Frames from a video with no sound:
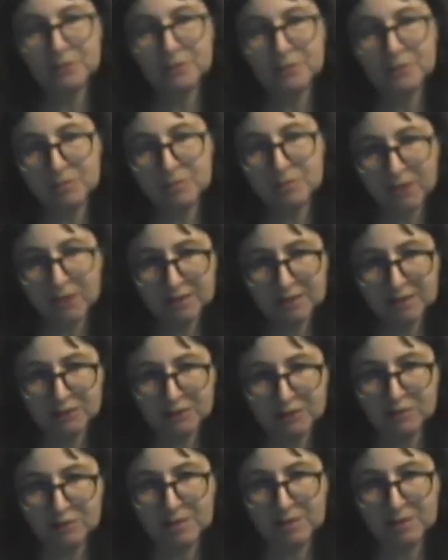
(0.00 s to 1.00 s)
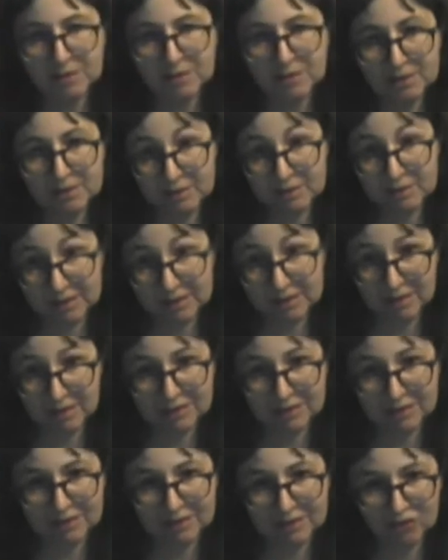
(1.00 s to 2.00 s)
it was objected to because it
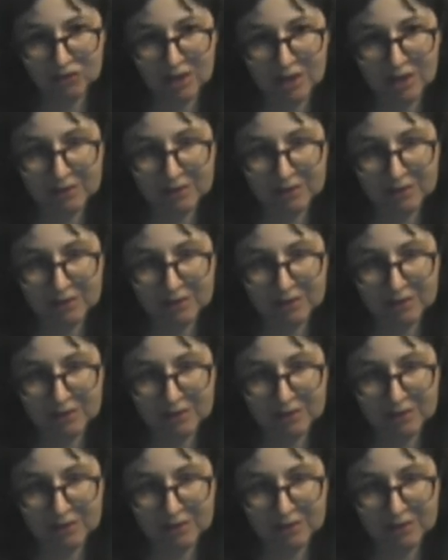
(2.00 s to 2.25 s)
discusses